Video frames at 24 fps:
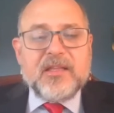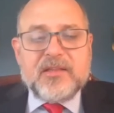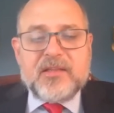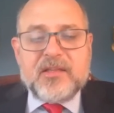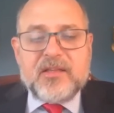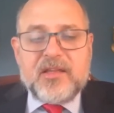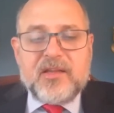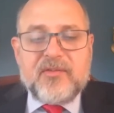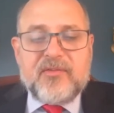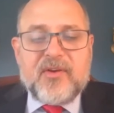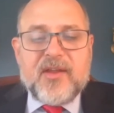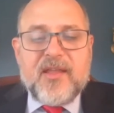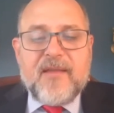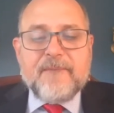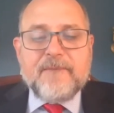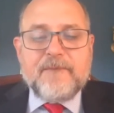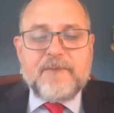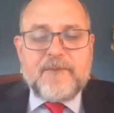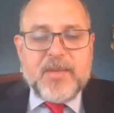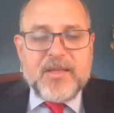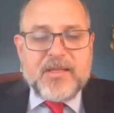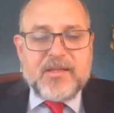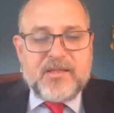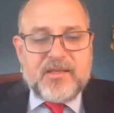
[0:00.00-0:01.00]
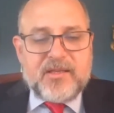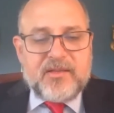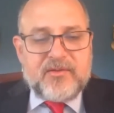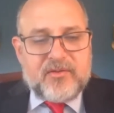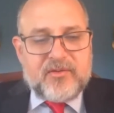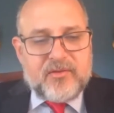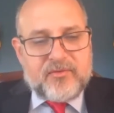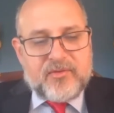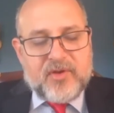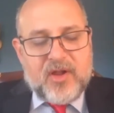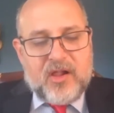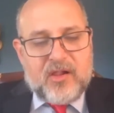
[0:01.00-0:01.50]
delivering
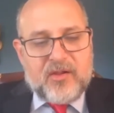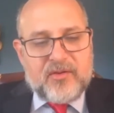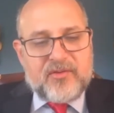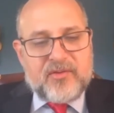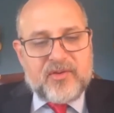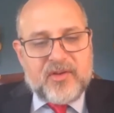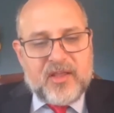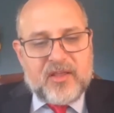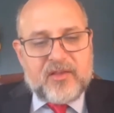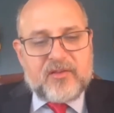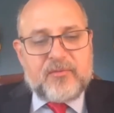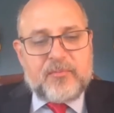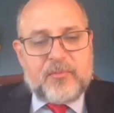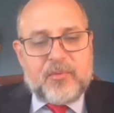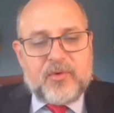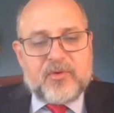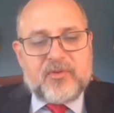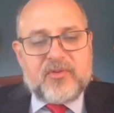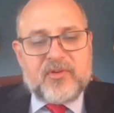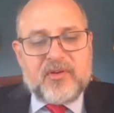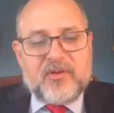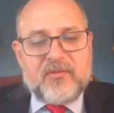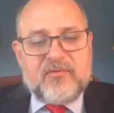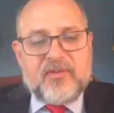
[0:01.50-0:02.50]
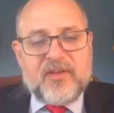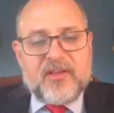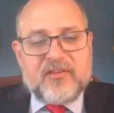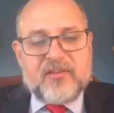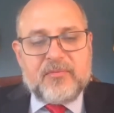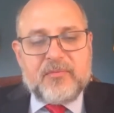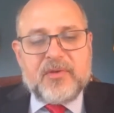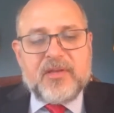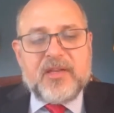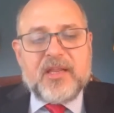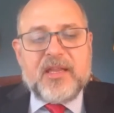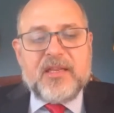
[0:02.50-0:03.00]
billions of dollars in exports and
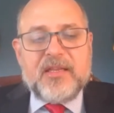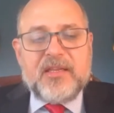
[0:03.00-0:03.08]
investment